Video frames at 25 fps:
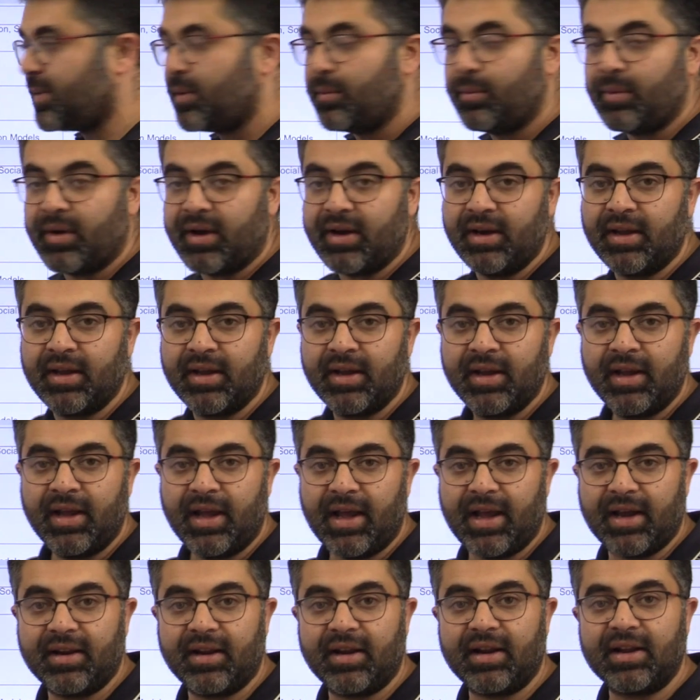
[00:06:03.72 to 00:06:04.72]
1
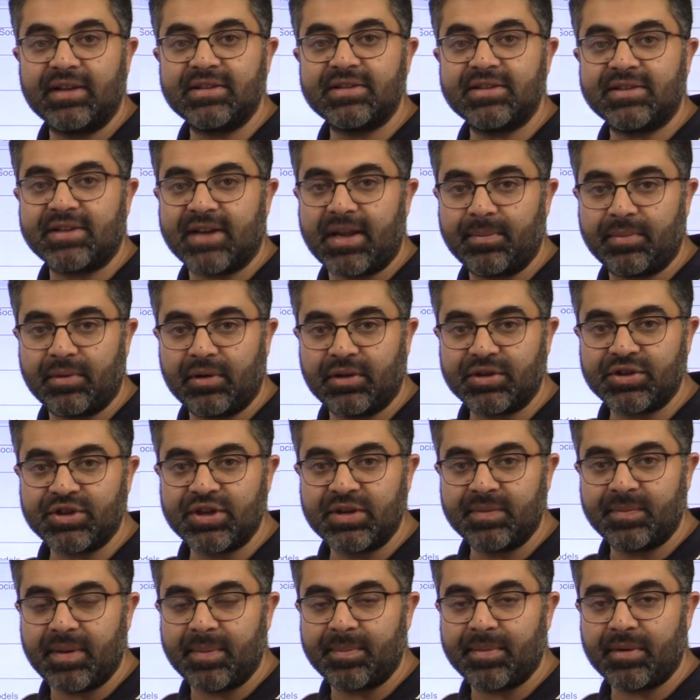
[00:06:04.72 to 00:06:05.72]
agriculture typology
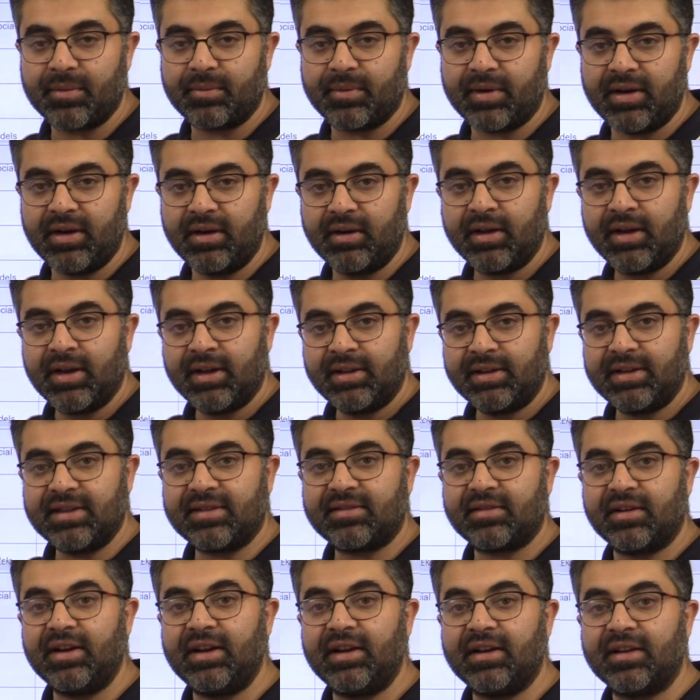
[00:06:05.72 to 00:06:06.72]
in paper 1 they
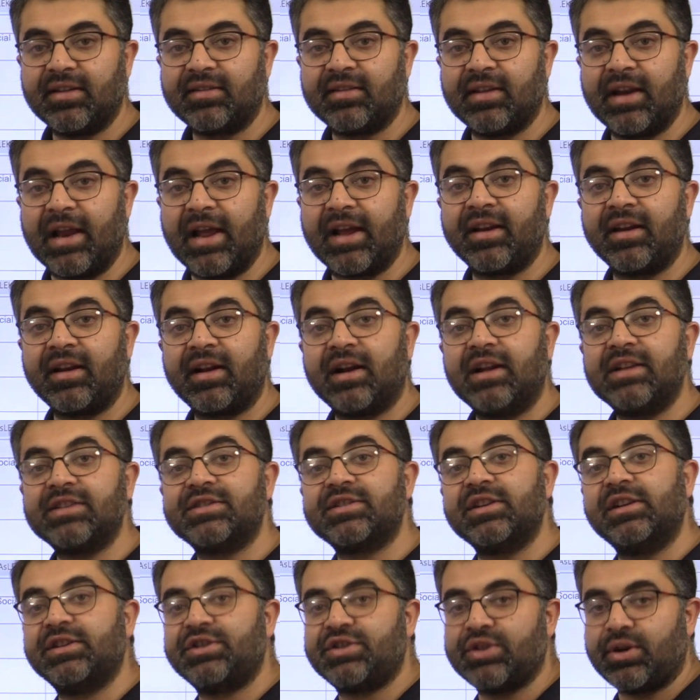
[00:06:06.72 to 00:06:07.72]
study it as an
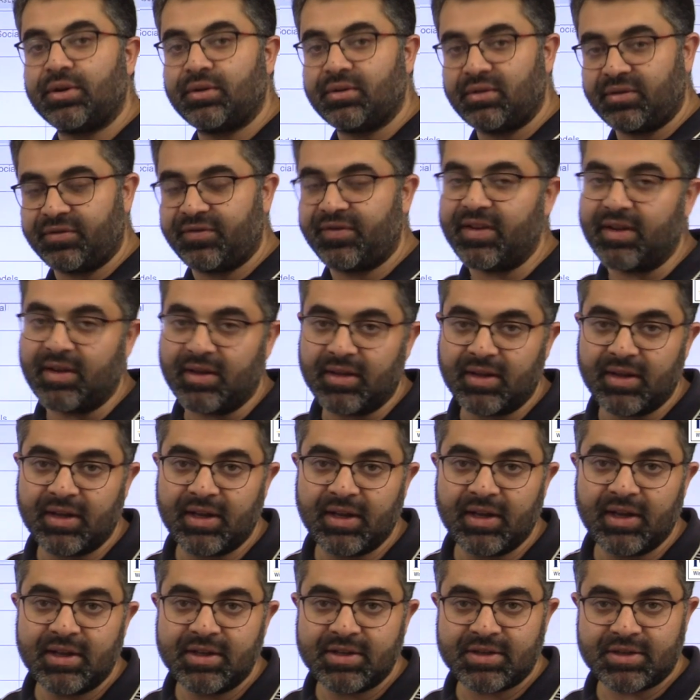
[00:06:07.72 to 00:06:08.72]
agricultural geography
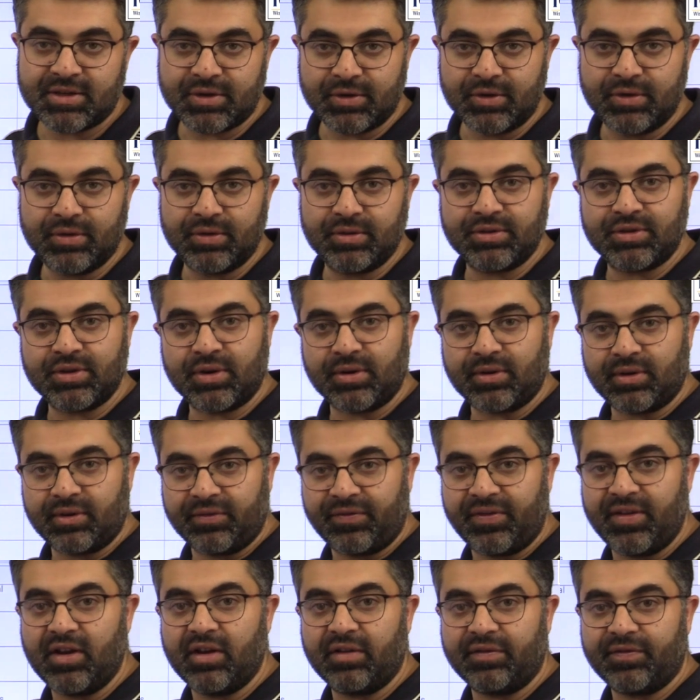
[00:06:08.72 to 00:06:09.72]
so
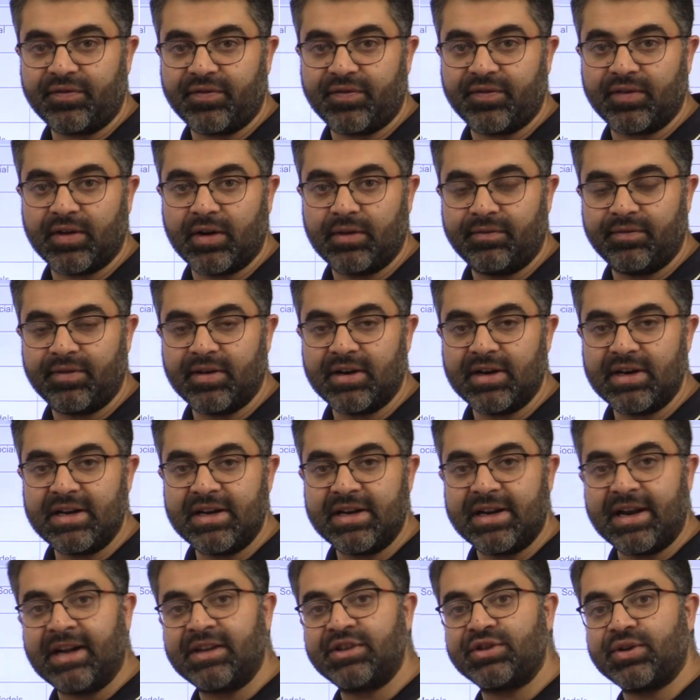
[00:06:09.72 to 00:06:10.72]
geography of uh,
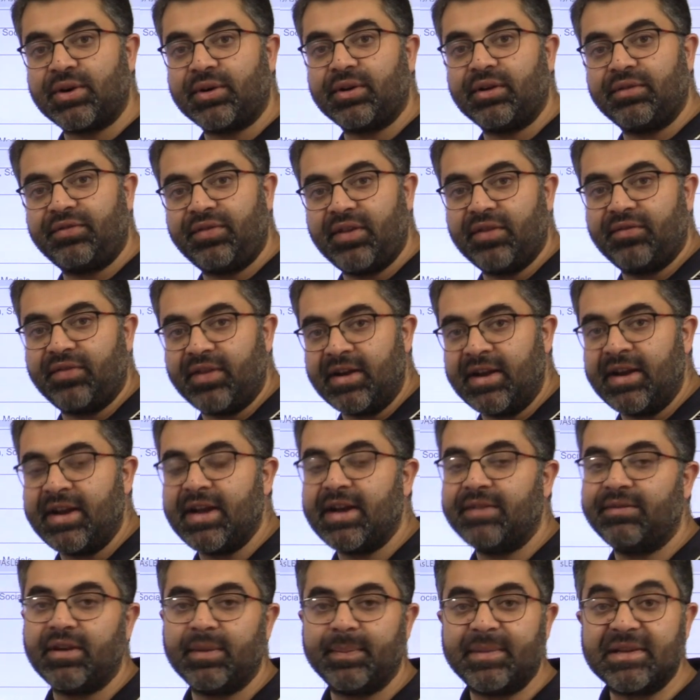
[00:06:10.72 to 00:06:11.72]
world and geography of
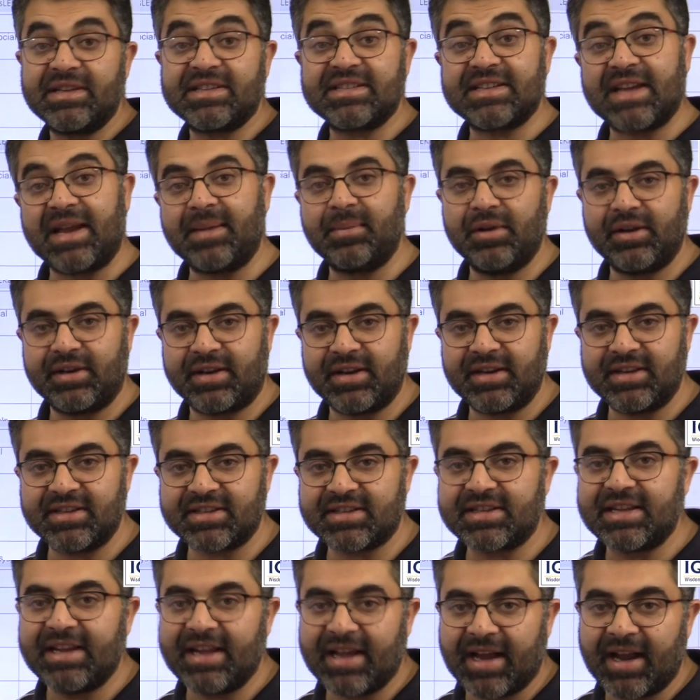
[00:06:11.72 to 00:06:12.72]
India will be
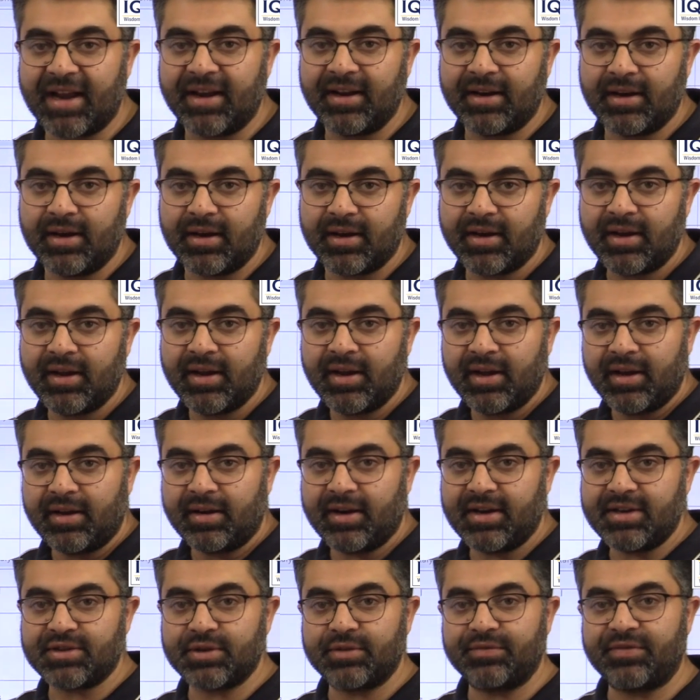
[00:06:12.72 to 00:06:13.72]
simultaneously handled,
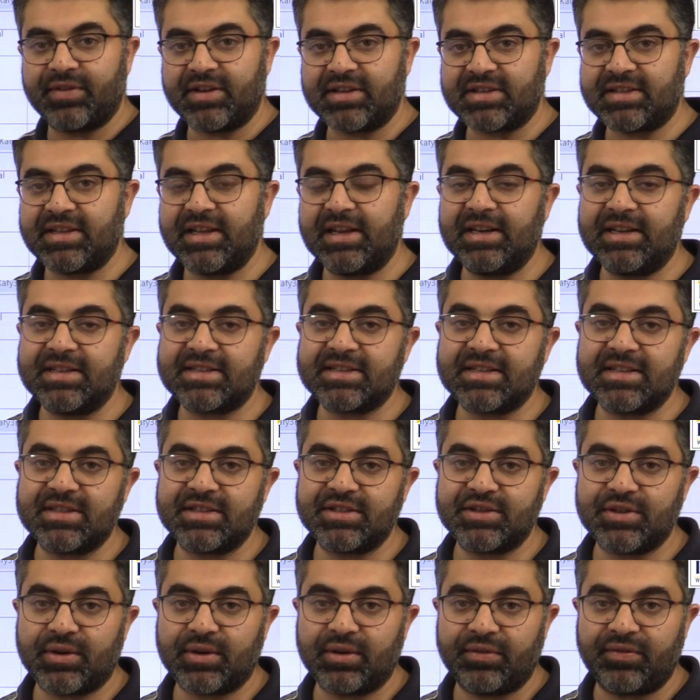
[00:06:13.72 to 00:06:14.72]
right? So first they'll discuss
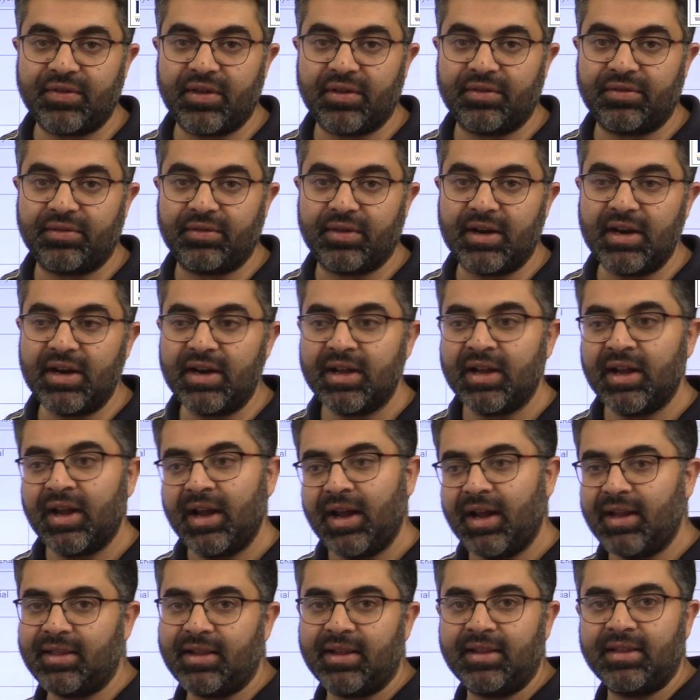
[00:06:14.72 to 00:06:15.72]
the geography of world
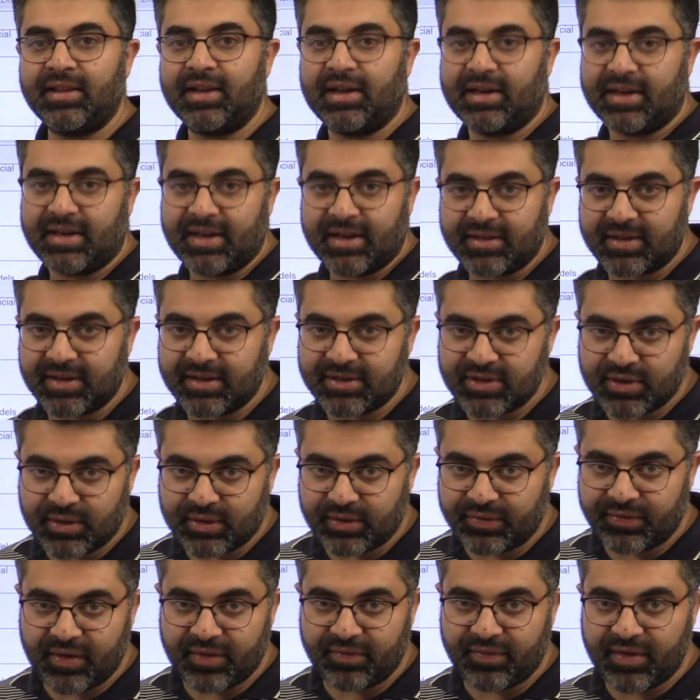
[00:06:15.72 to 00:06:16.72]
and then they'll take the
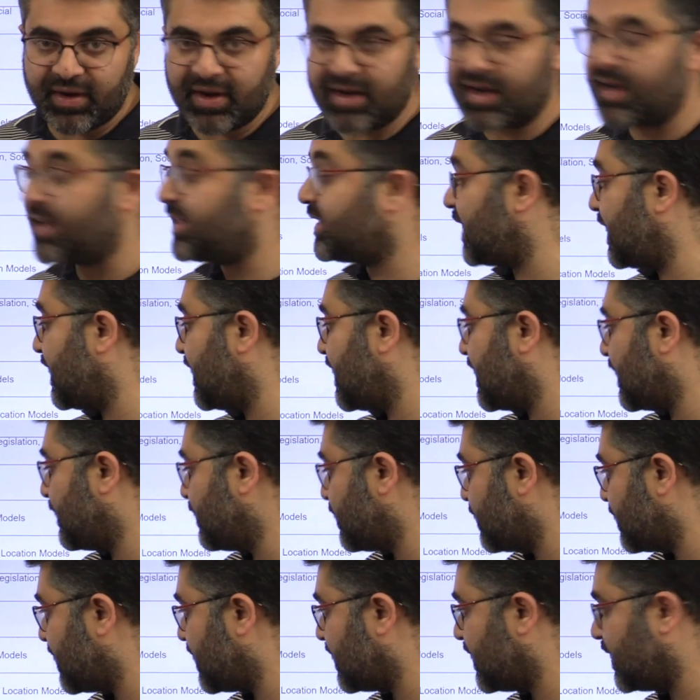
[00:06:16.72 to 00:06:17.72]
geography of India and then come
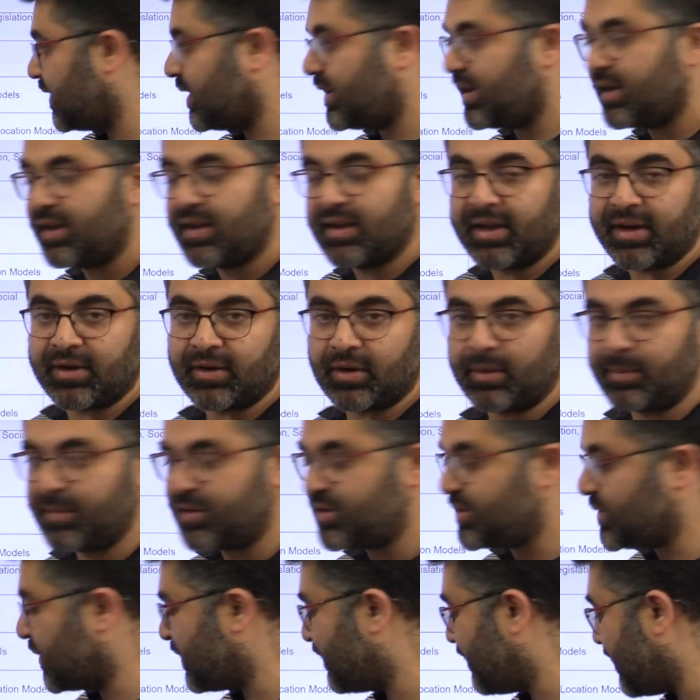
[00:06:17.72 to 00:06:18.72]
to the economic
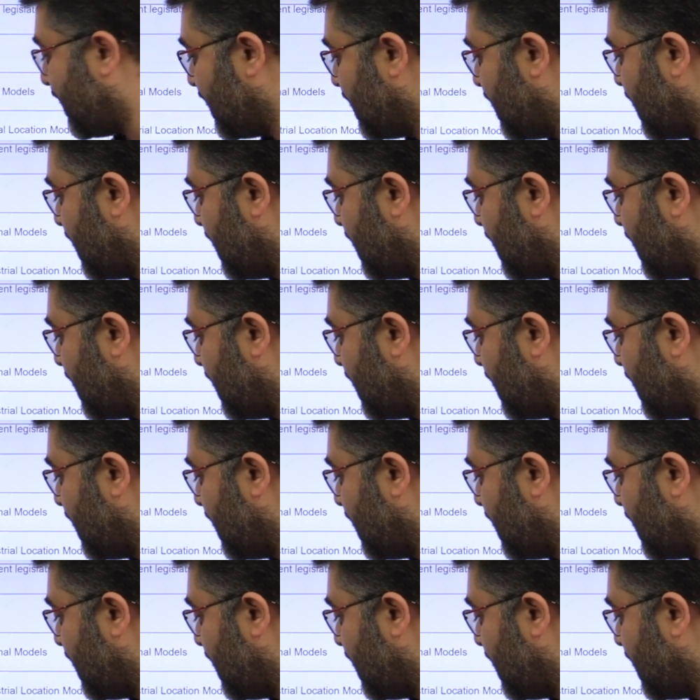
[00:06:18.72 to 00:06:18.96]
geography.